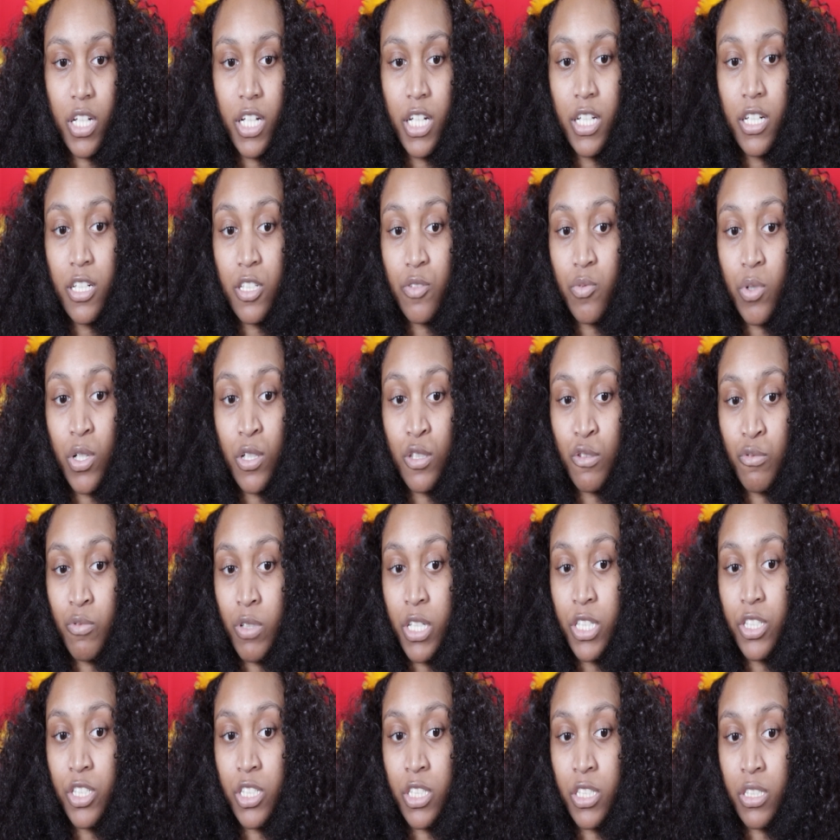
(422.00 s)
And as well as
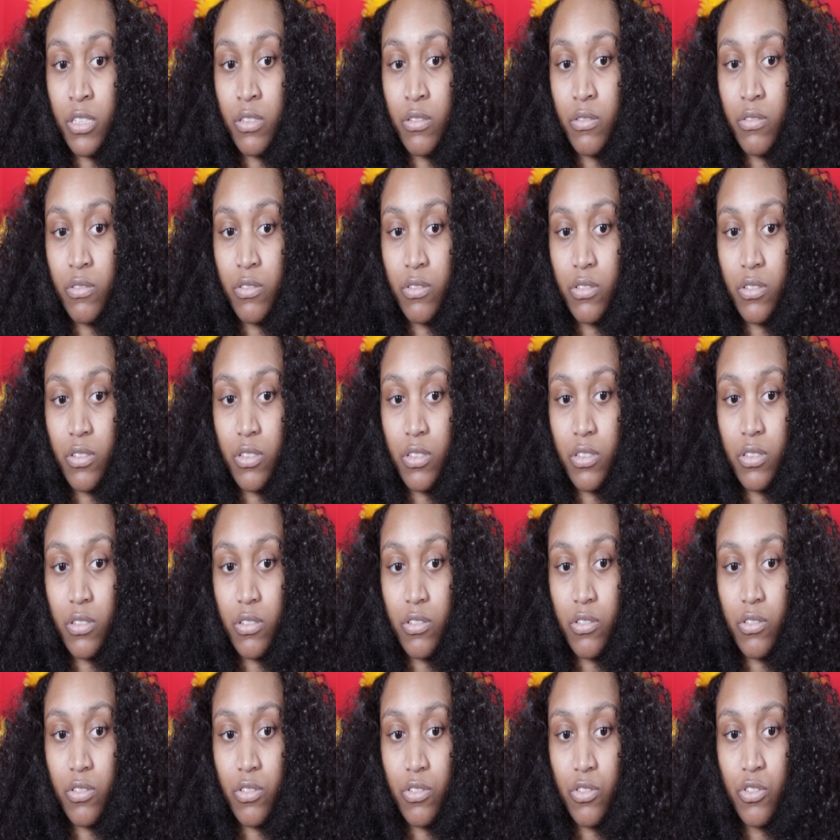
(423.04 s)
Russia.
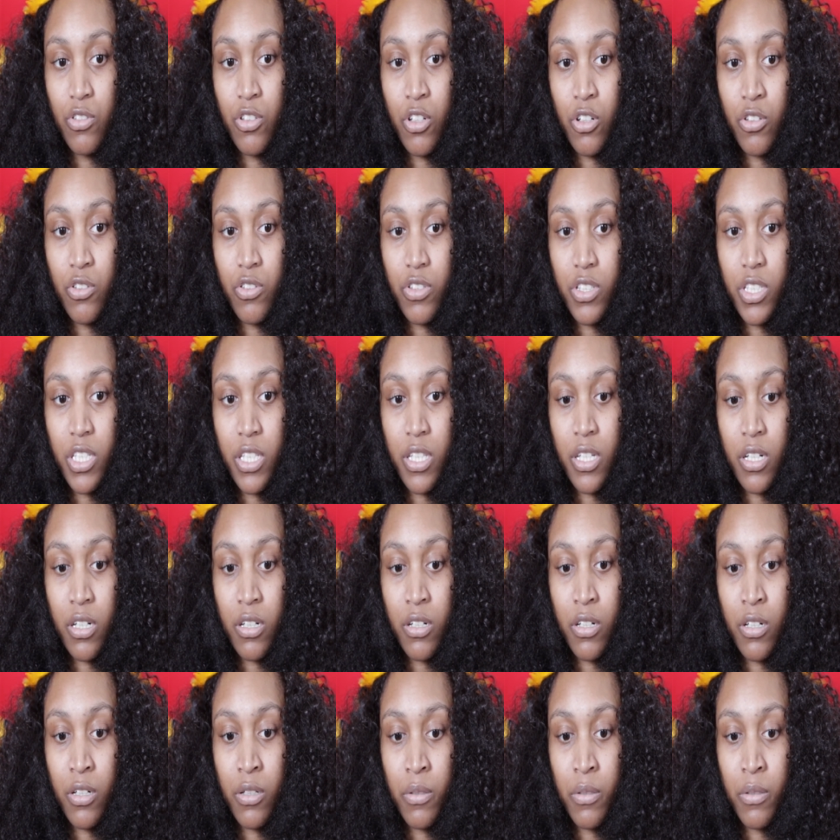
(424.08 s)
You see the